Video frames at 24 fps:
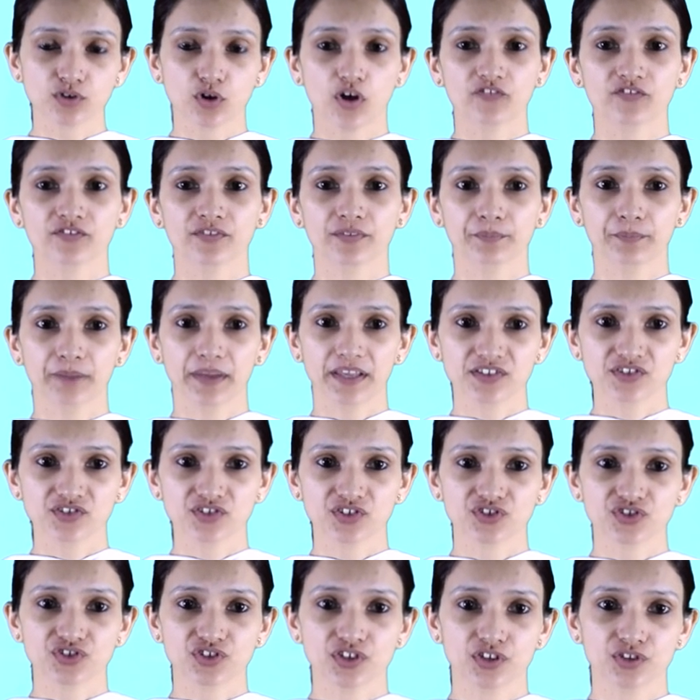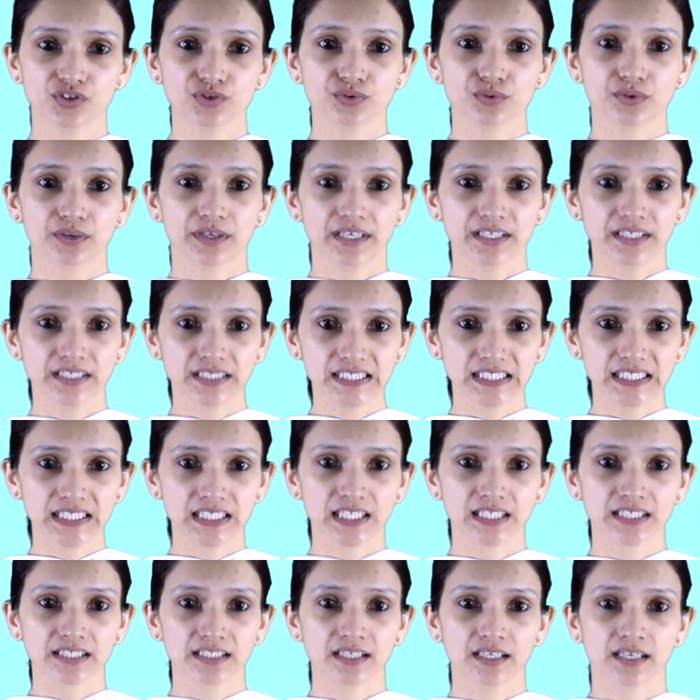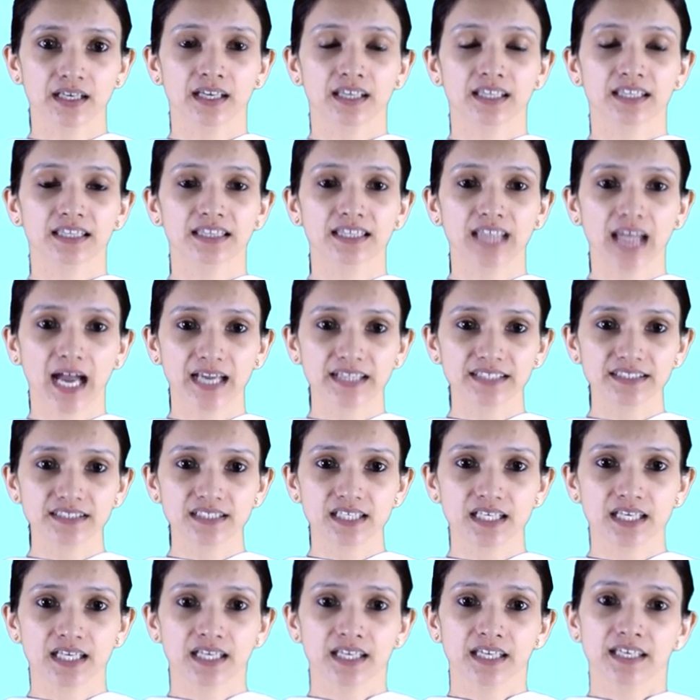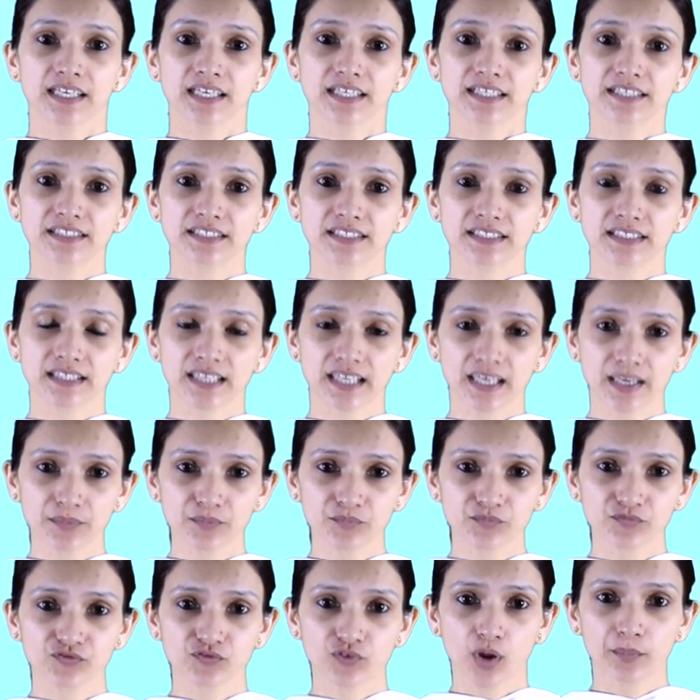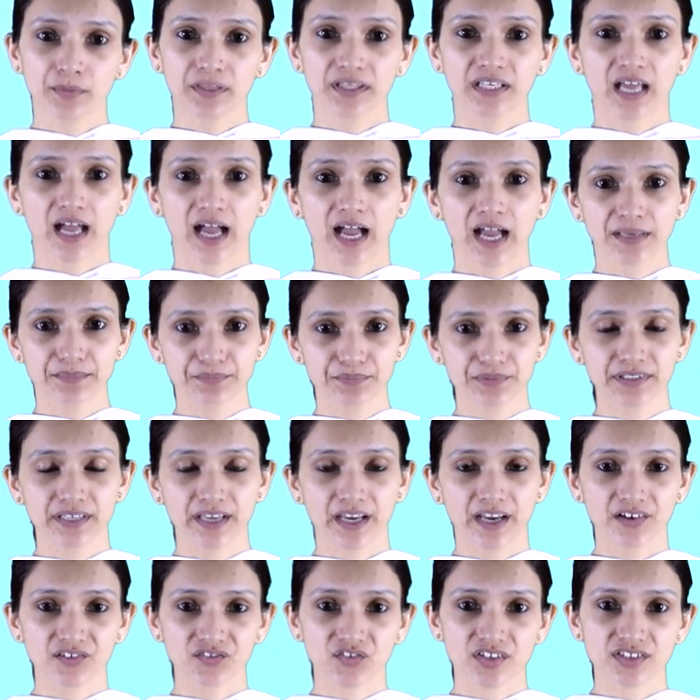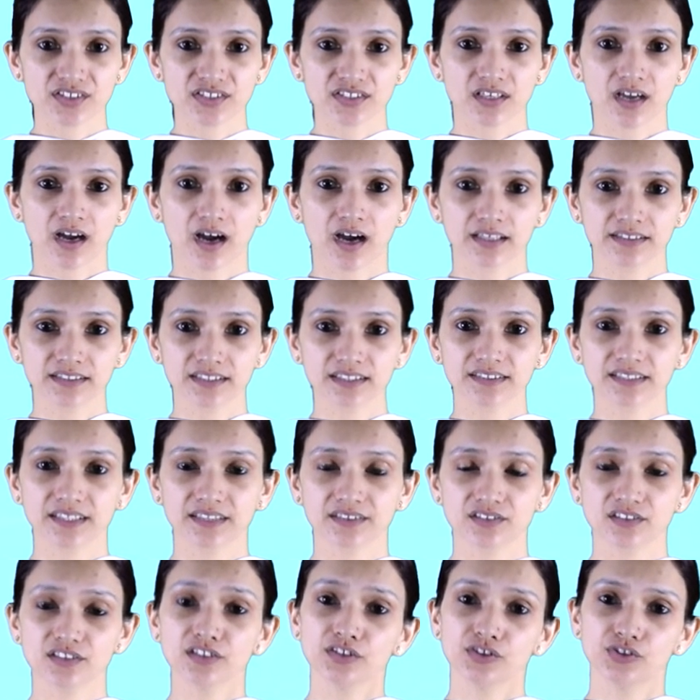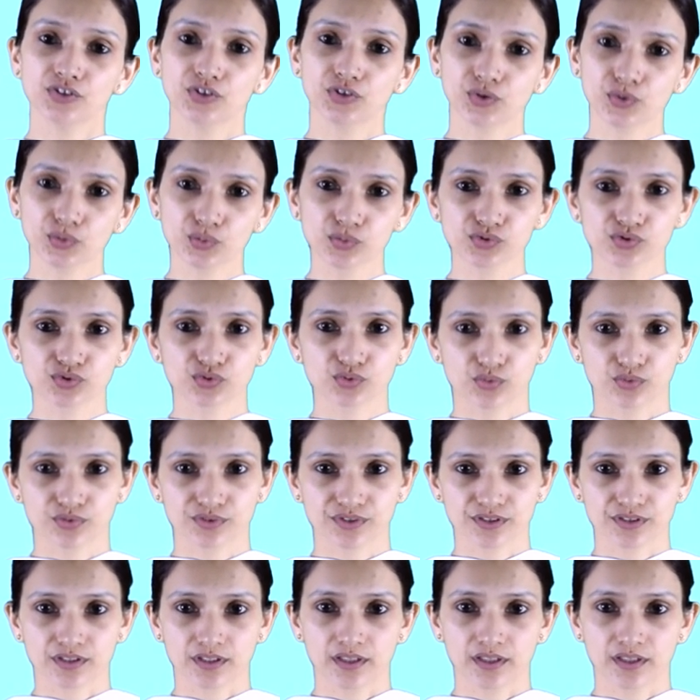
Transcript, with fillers: of a message to indicate that it came from an IP address other than the true source.